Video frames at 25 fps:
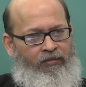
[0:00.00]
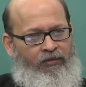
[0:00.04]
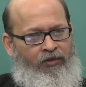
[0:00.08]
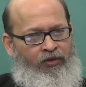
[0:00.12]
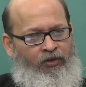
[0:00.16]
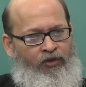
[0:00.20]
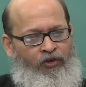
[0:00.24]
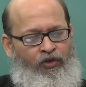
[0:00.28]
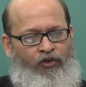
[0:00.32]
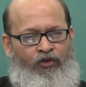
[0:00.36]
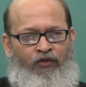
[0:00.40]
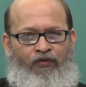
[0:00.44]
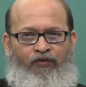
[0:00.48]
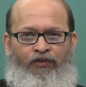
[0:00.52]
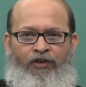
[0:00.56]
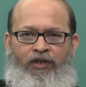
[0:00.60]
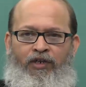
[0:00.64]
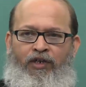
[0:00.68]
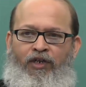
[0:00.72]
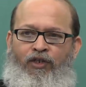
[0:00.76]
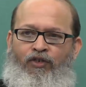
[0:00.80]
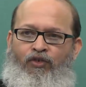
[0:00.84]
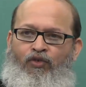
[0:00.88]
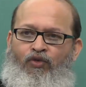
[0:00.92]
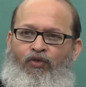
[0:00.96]

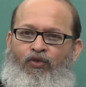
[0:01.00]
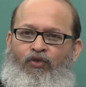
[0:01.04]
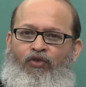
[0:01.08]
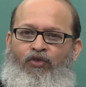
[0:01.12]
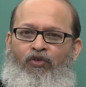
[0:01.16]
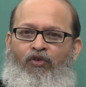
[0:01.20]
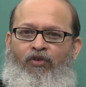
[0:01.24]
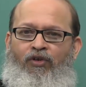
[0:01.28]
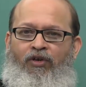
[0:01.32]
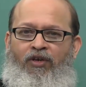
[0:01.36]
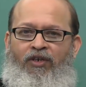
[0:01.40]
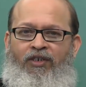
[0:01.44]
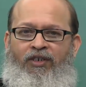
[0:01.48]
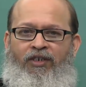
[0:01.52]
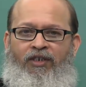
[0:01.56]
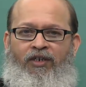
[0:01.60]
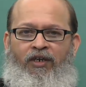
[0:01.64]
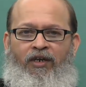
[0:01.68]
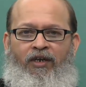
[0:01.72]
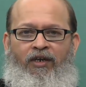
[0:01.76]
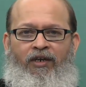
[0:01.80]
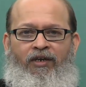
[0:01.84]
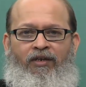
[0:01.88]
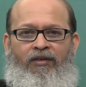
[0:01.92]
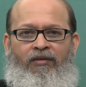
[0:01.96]
schizophrenia and
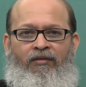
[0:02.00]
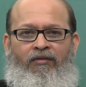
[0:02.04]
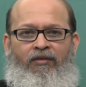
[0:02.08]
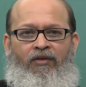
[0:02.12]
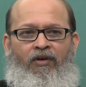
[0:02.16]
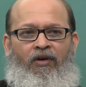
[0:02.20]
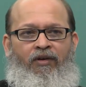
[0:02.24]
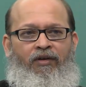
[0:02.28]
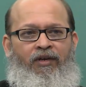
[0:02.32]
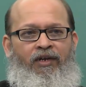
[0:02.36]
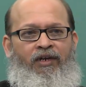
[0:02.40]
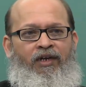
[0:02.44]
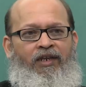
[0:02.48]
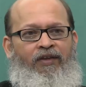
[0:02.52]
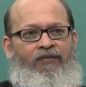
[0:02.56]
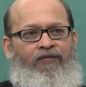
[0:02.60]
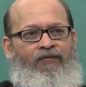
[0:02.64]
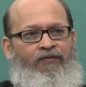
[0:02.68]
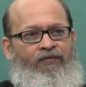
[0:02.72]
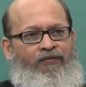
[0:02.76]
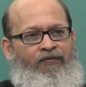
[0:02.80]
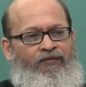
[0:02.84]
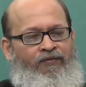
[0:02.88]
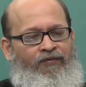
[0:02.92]
socio-cultural and cognitive